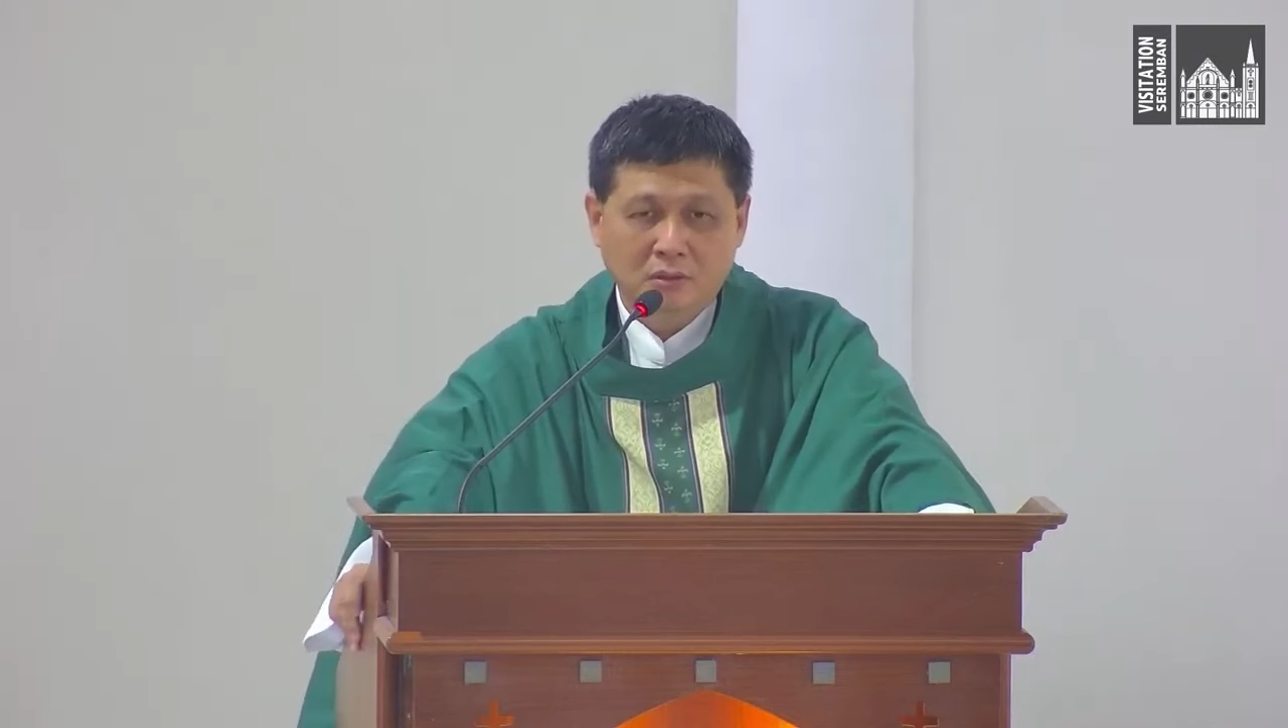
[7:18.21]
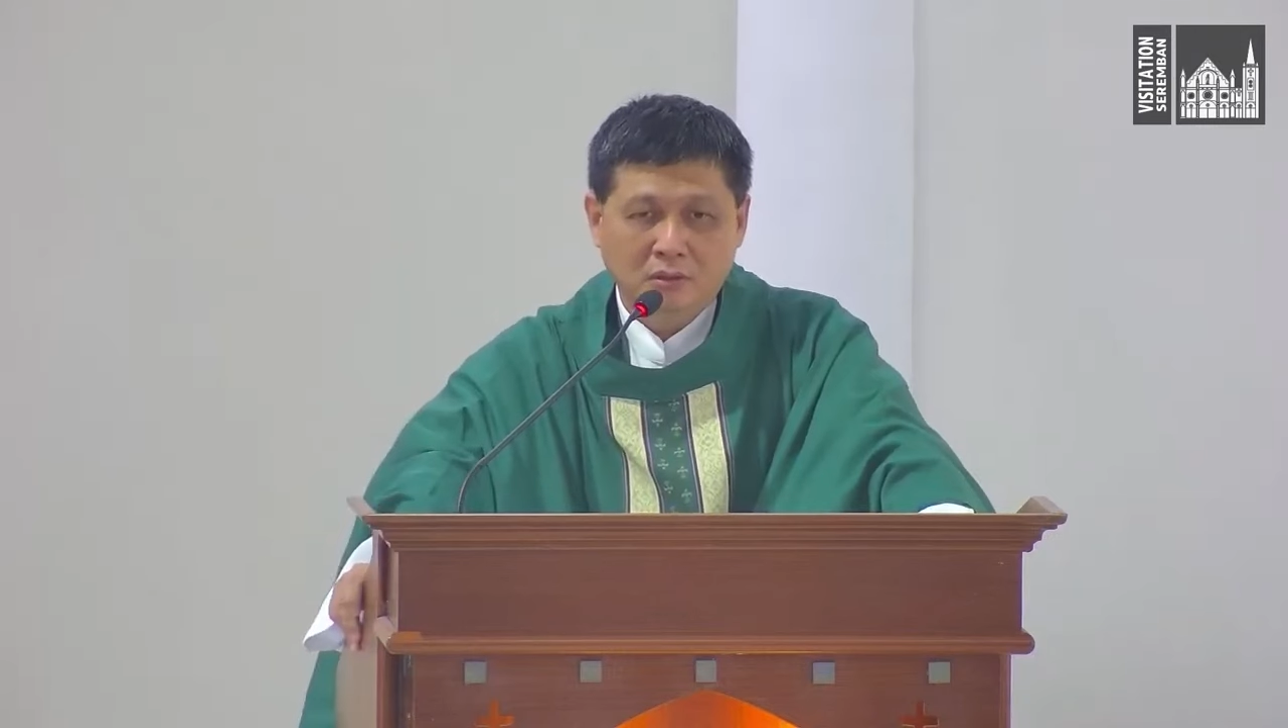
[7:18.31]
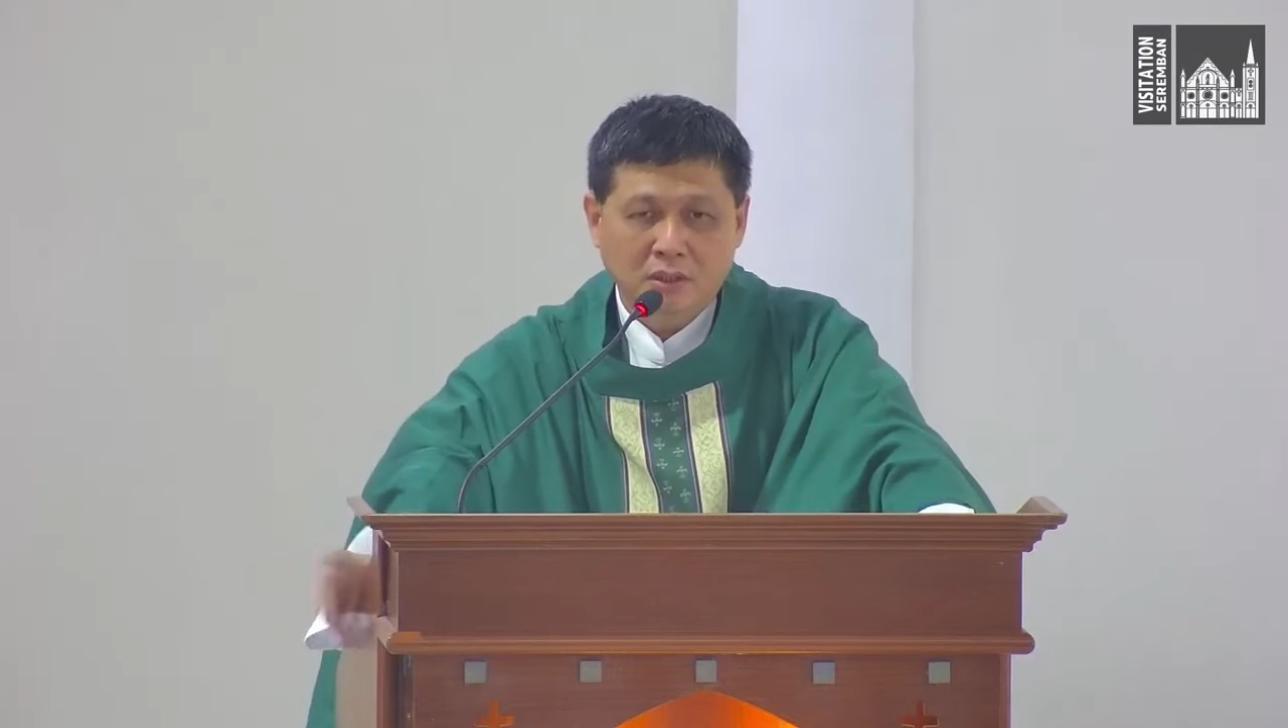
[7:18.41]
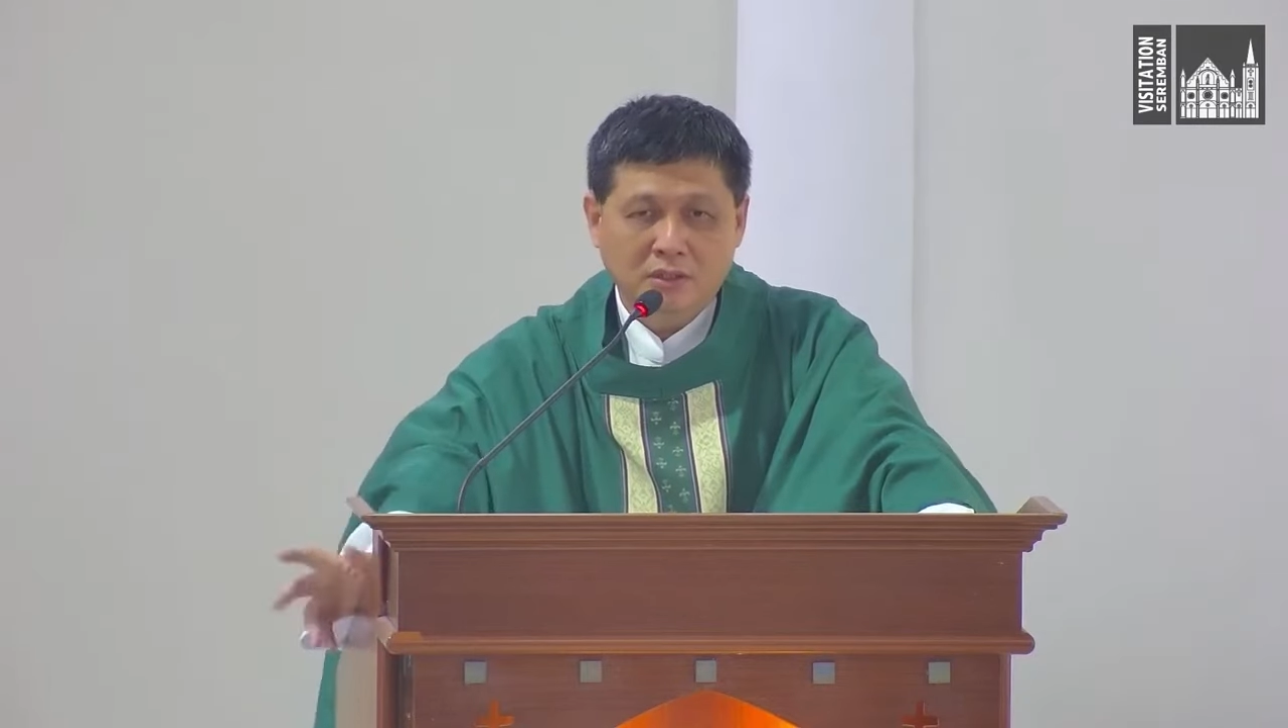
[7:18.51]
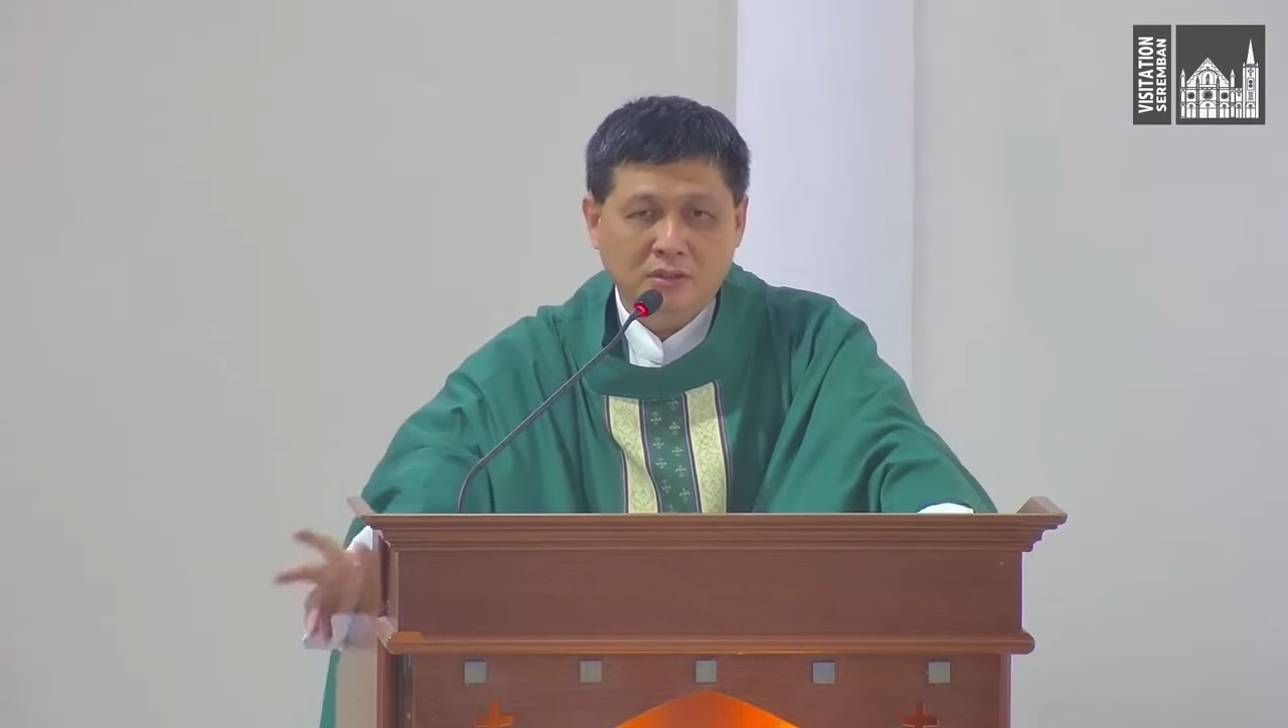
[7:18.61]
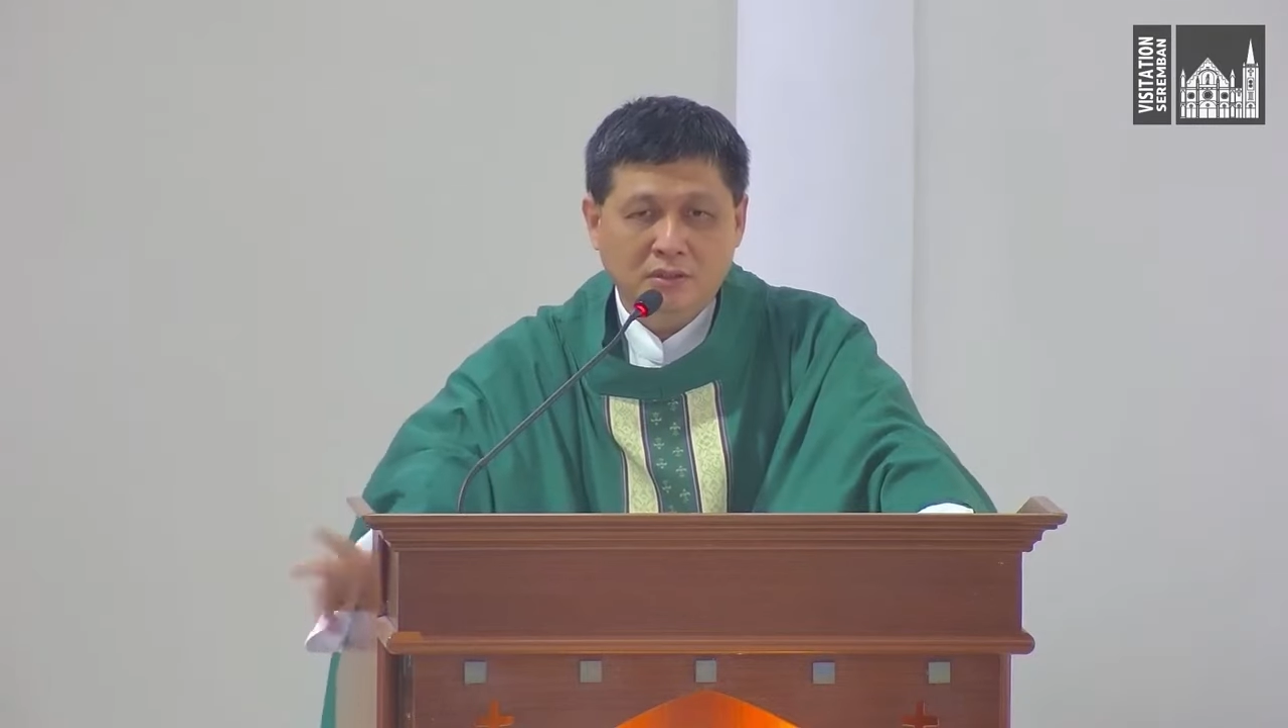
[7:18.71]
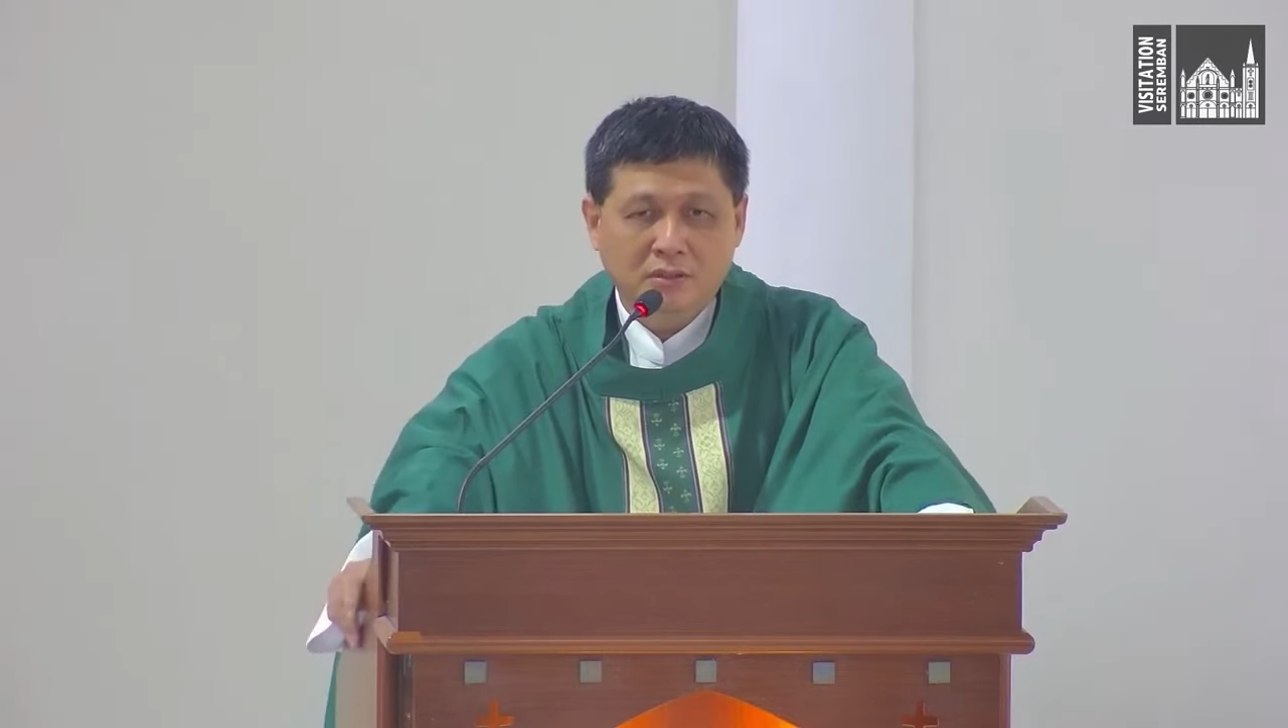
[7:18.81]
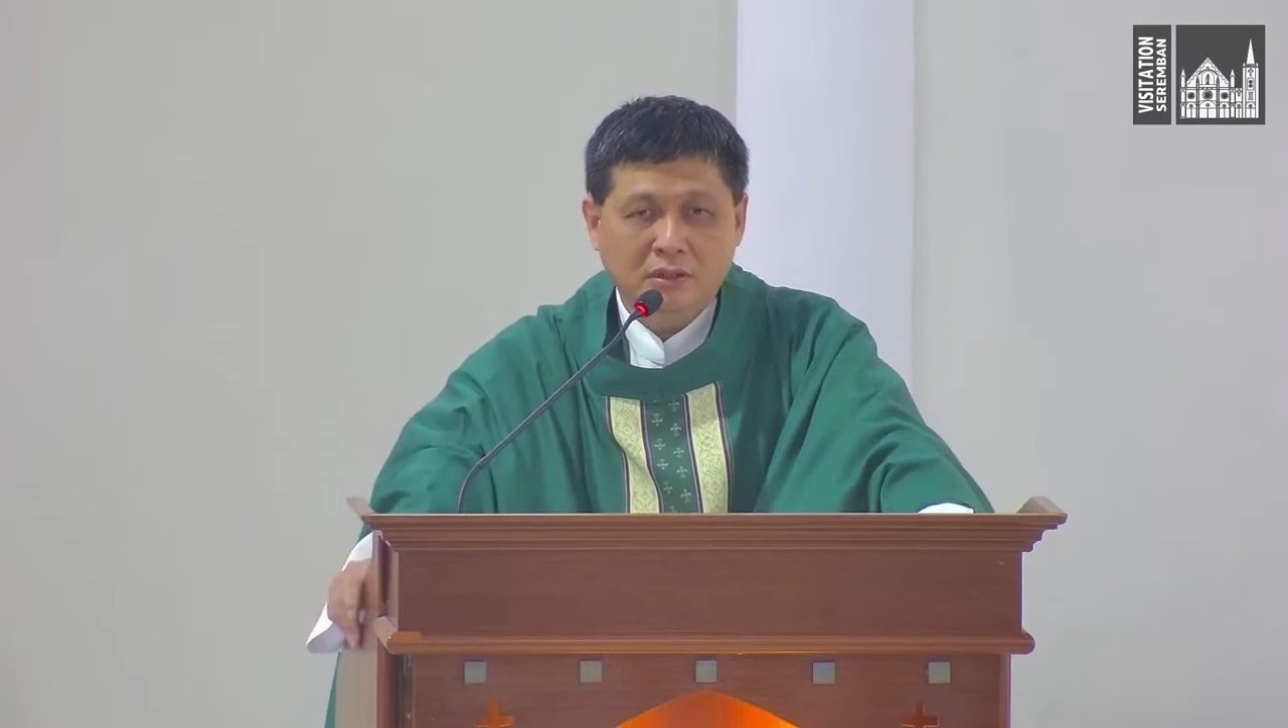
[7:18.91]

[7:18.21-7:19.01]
That Jesus